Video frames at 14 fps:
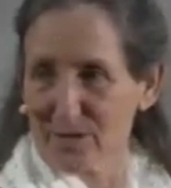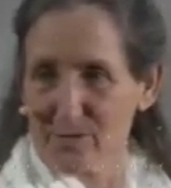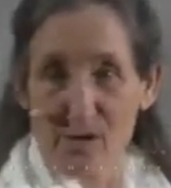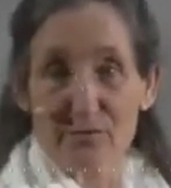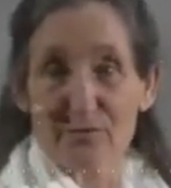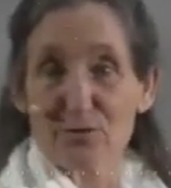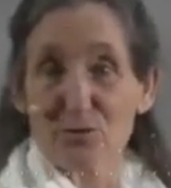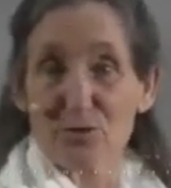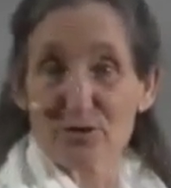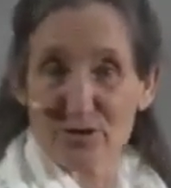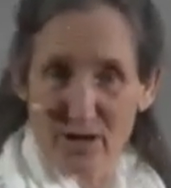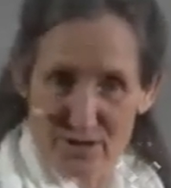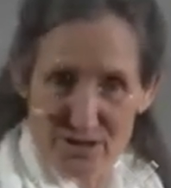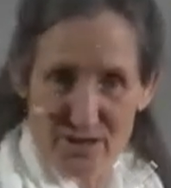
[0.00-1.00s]
They're often called
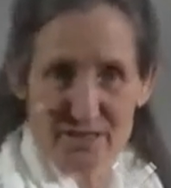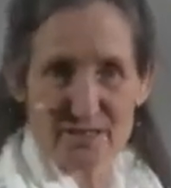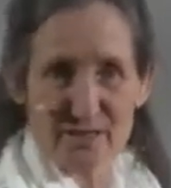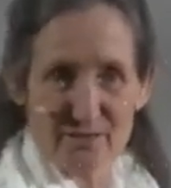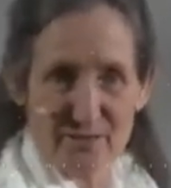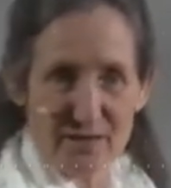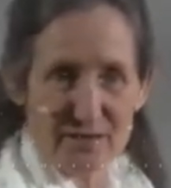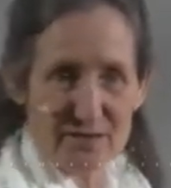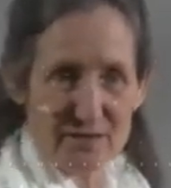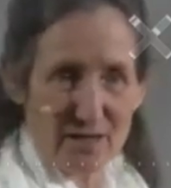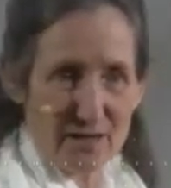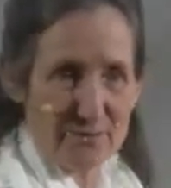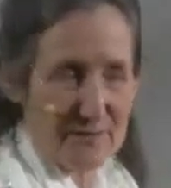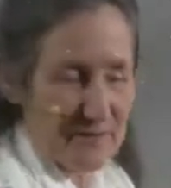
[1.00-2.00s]
digestive
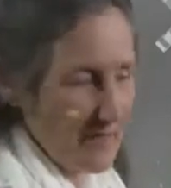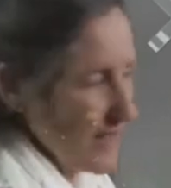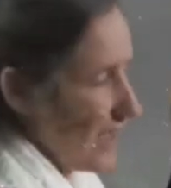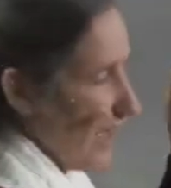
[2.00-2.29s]
enzymes,